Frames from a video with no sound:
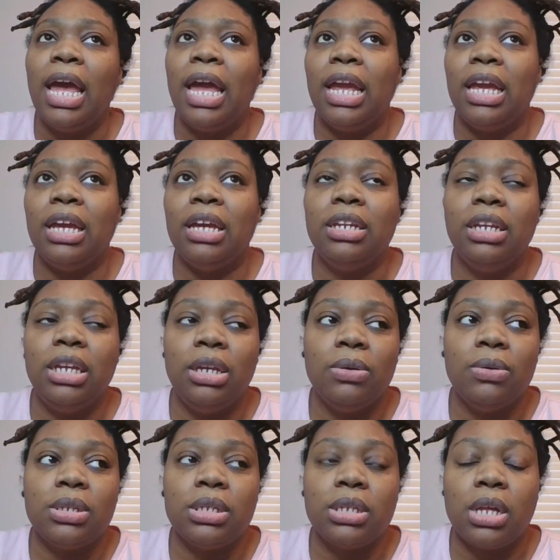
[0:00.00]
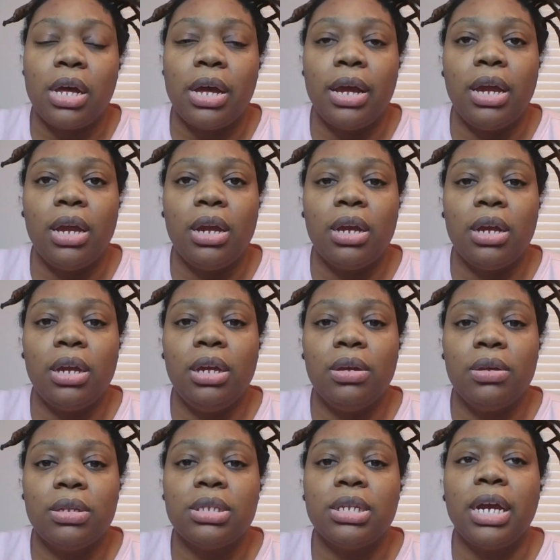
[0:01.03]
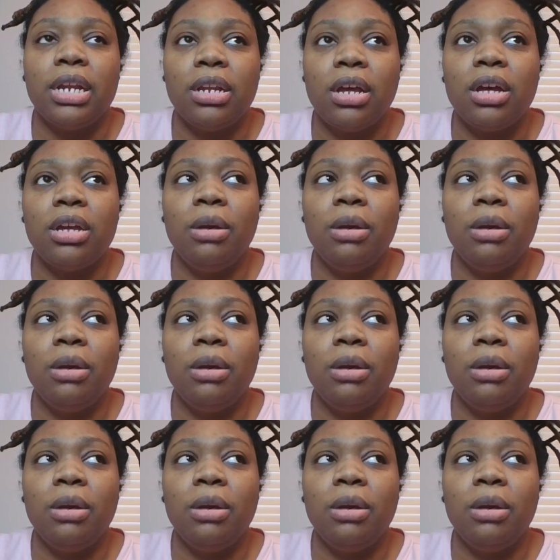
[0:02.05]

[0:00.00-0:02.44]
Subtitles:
And he was like, nah,